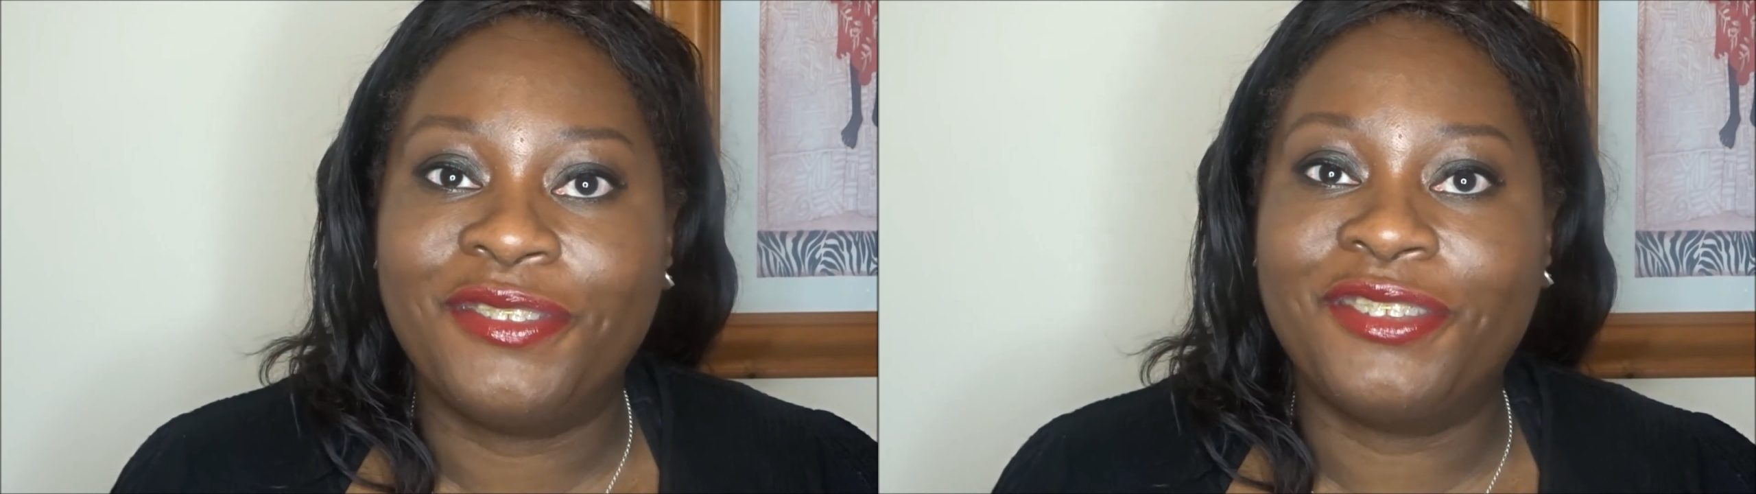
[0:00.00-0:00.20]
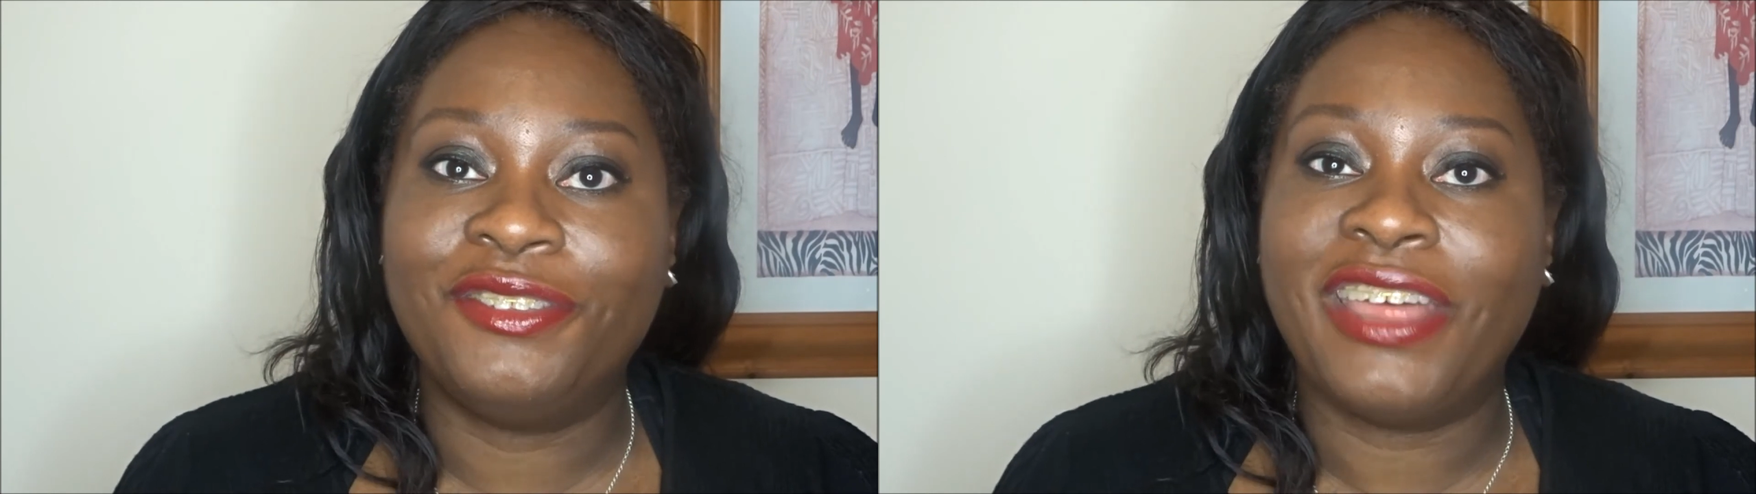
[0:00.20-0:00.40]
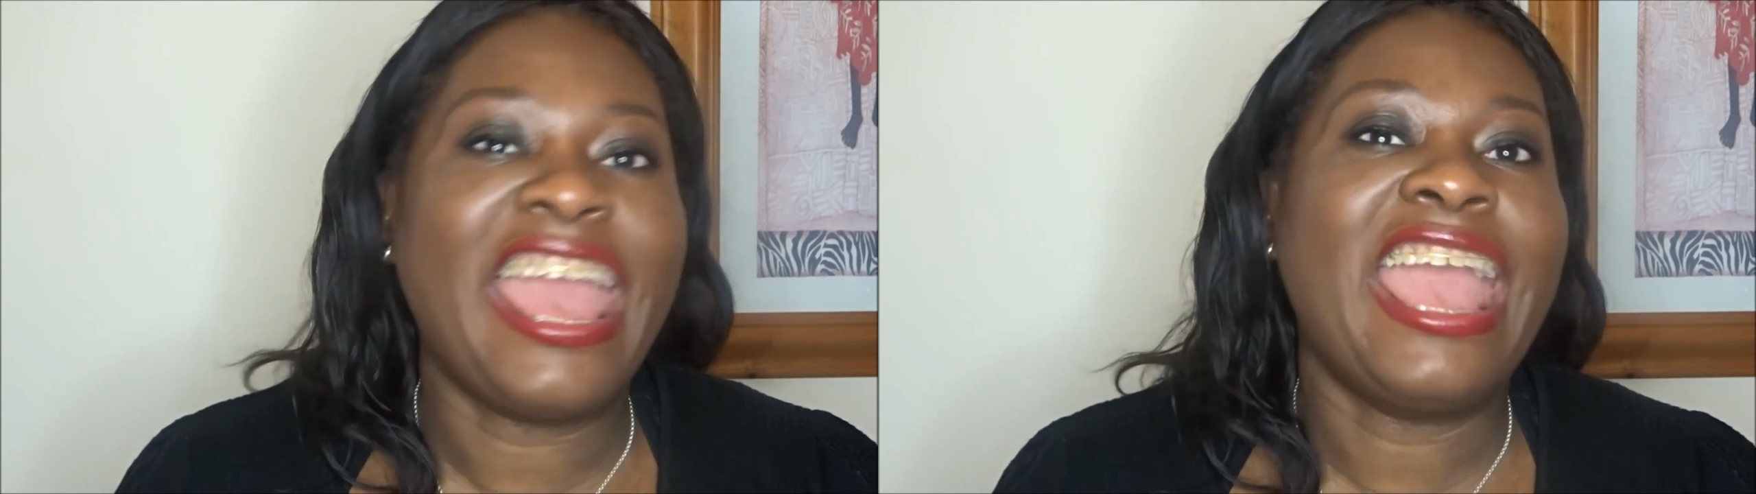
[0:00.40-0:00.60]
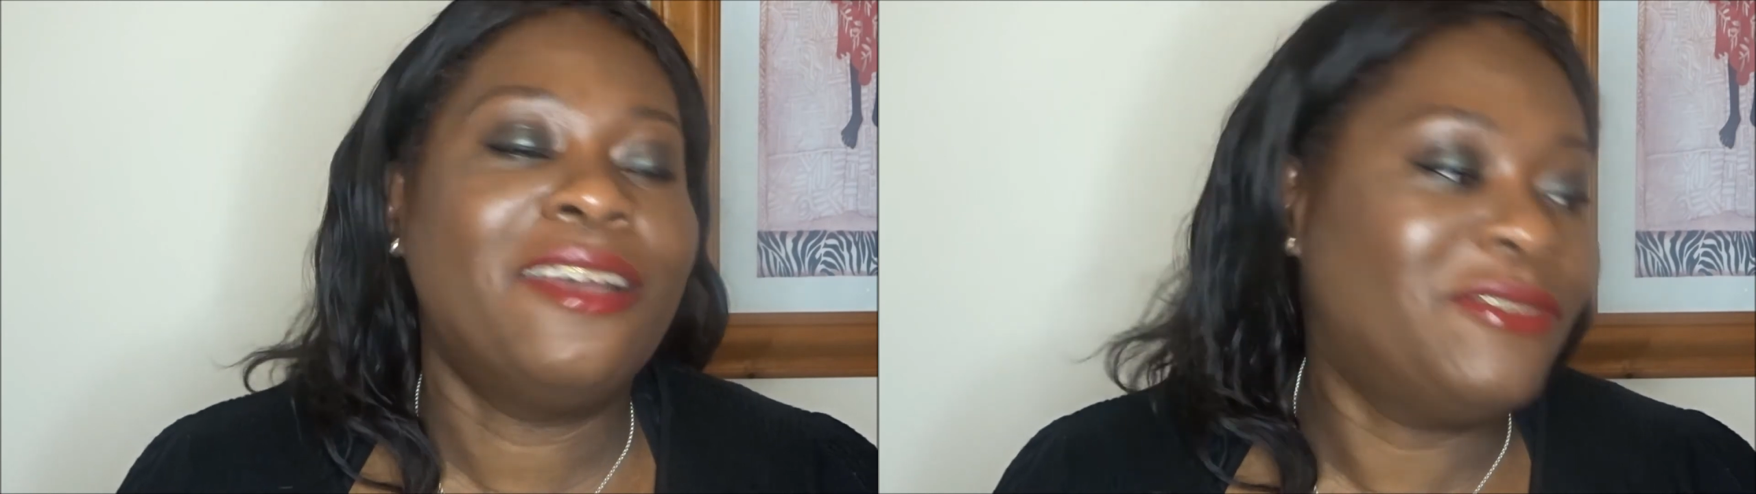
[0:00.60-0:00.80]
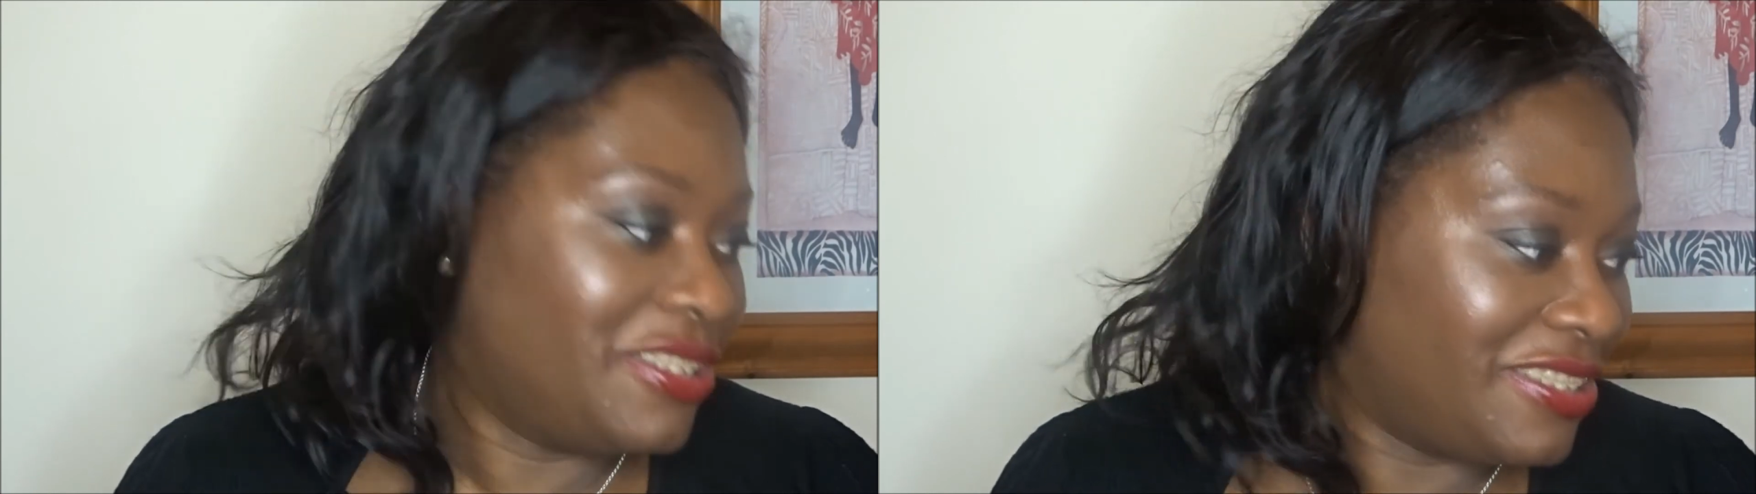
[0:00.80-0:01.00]
to the
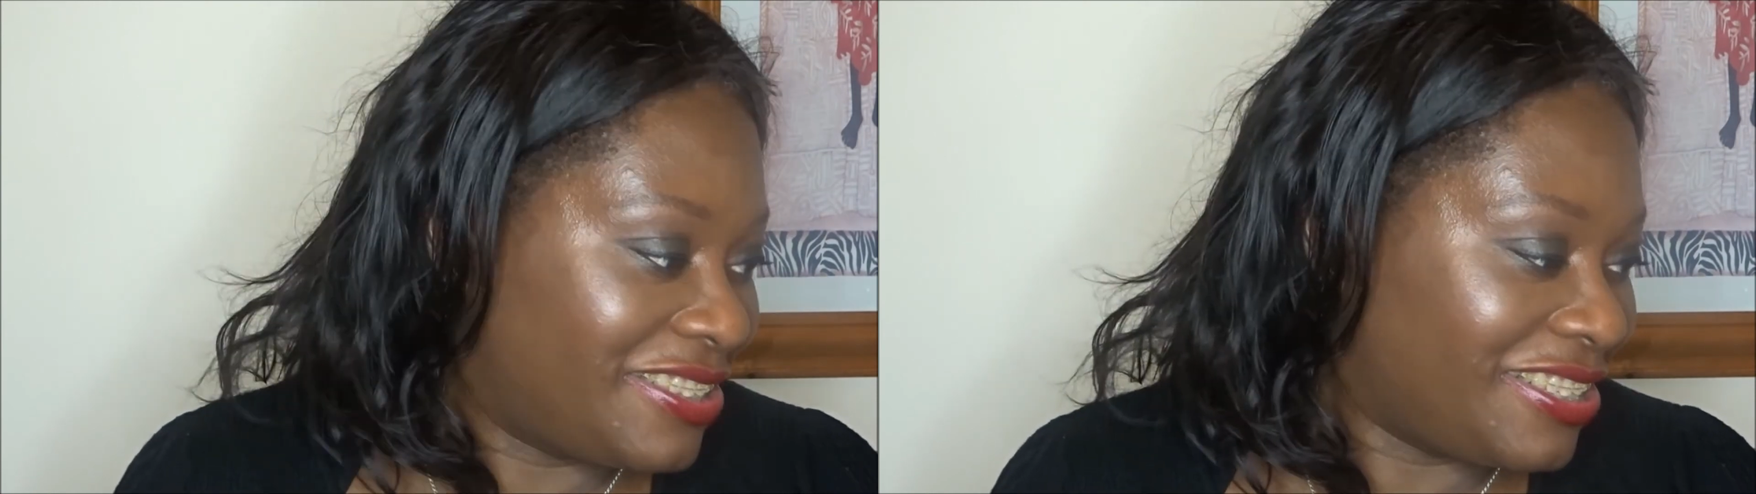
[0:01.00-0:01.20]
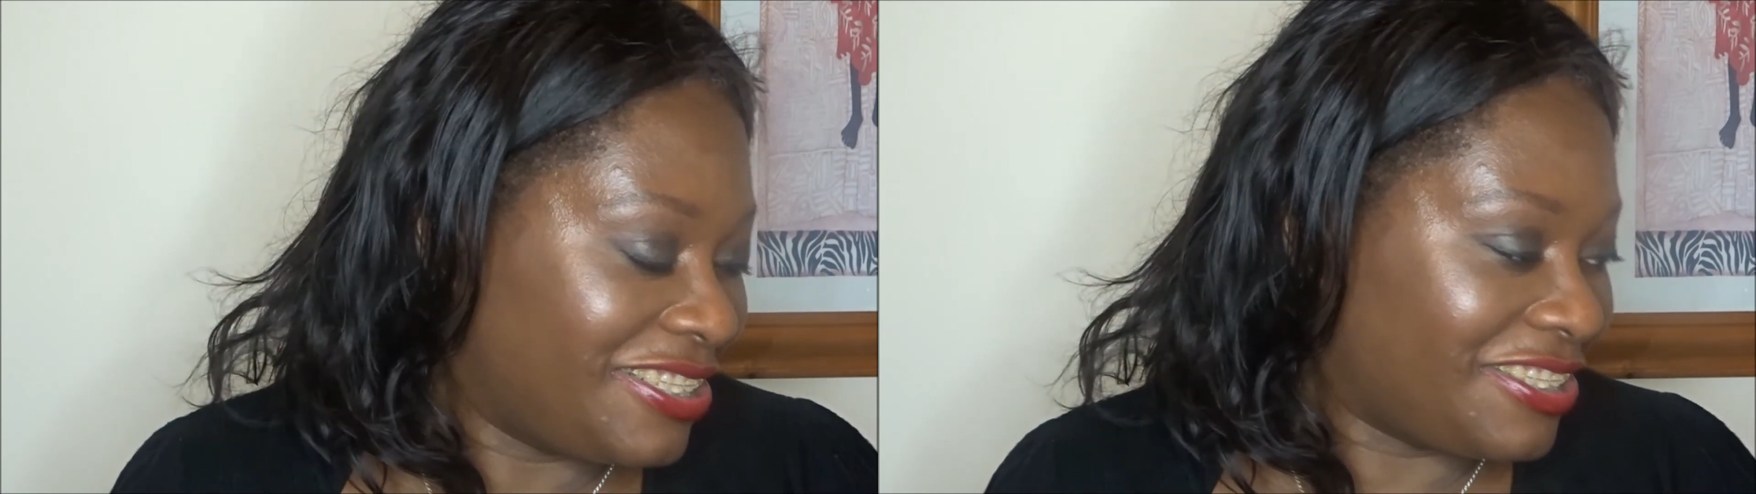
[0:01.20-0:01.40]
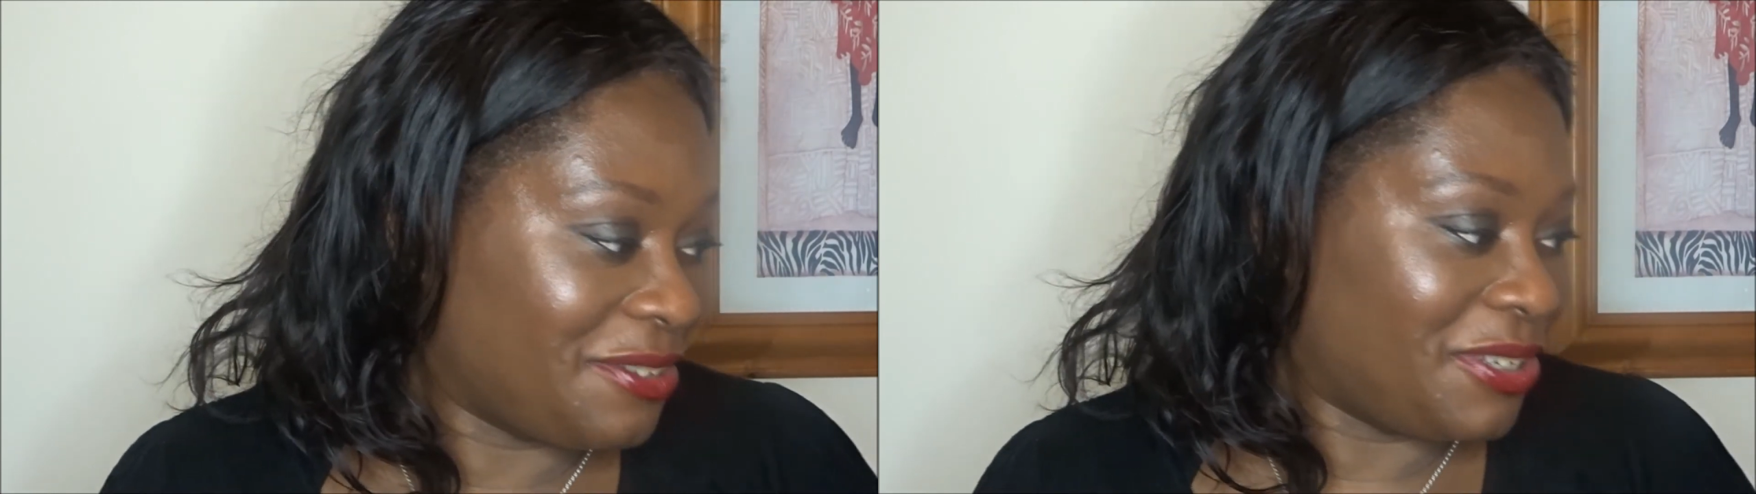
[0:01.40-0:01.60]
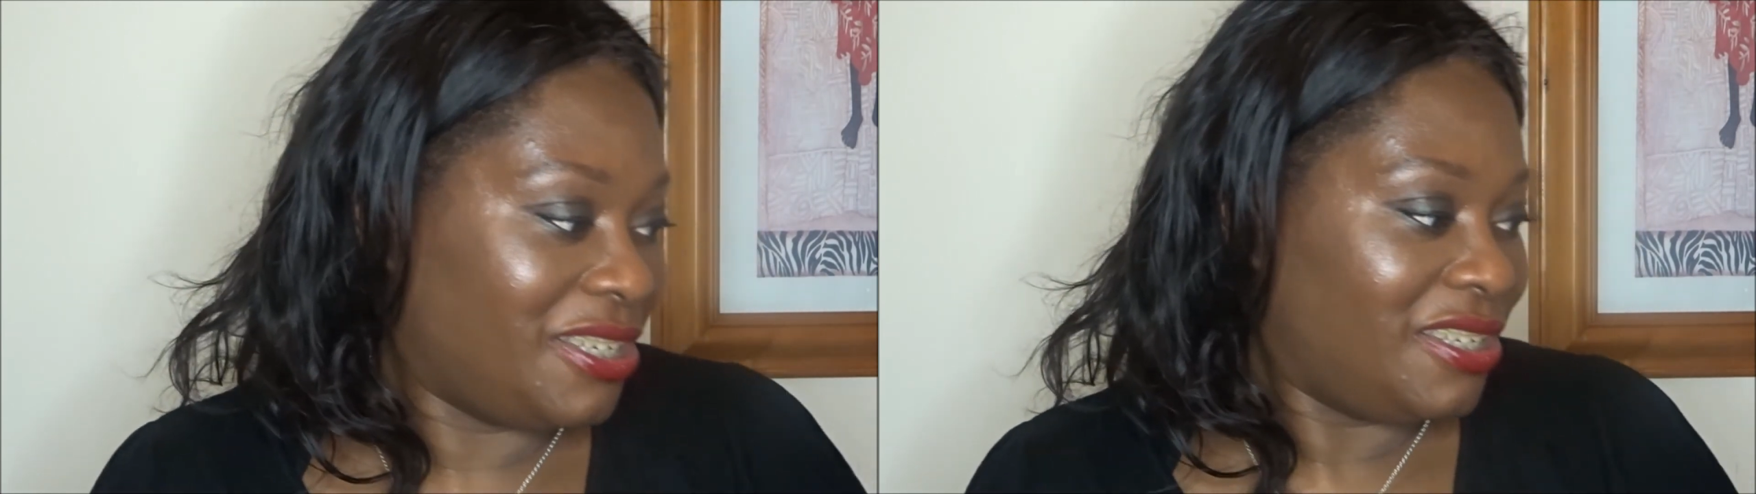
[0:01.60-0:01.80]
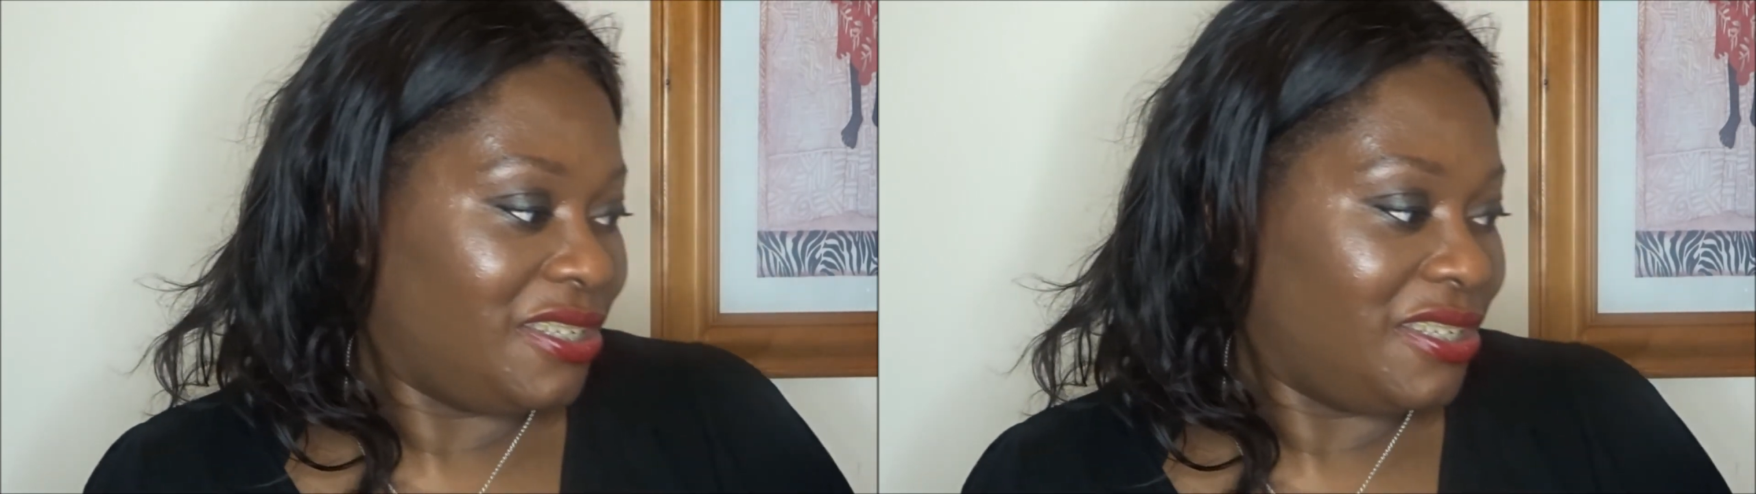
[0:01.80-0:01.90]
heavens. So uh,